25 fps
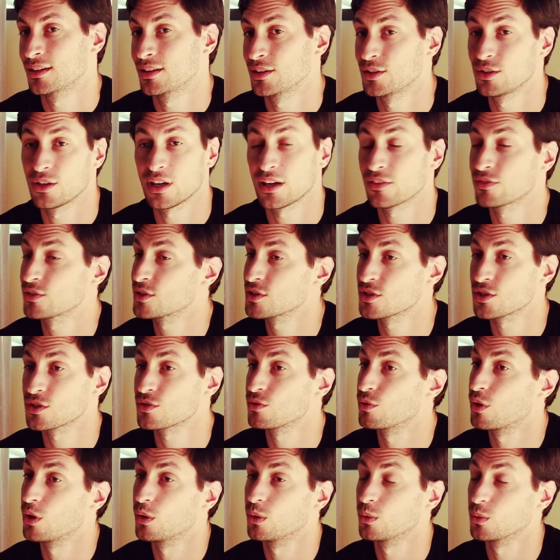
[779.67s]
You have to just
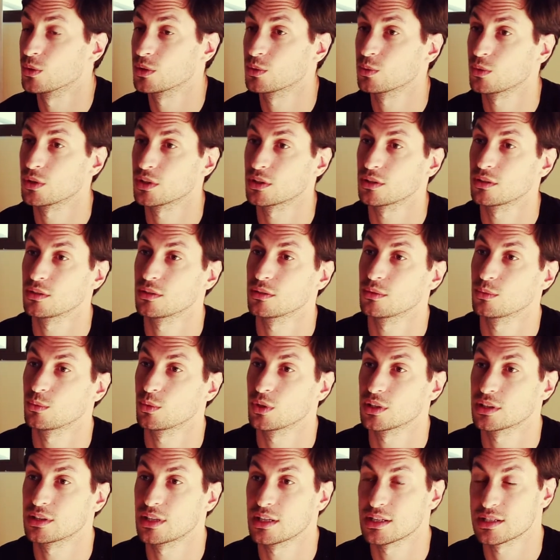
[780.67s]
roll with what
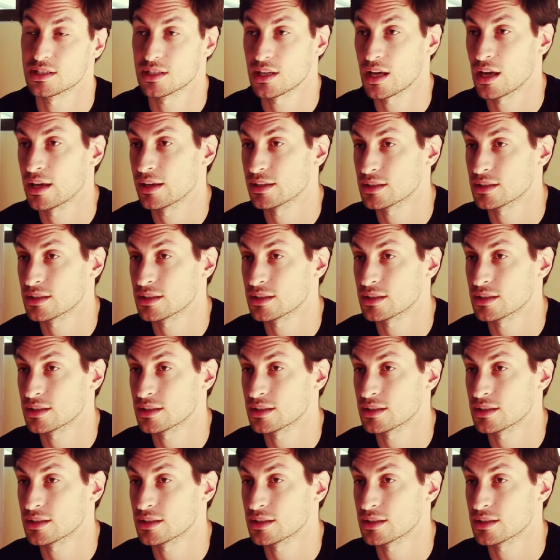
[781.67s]
what they say.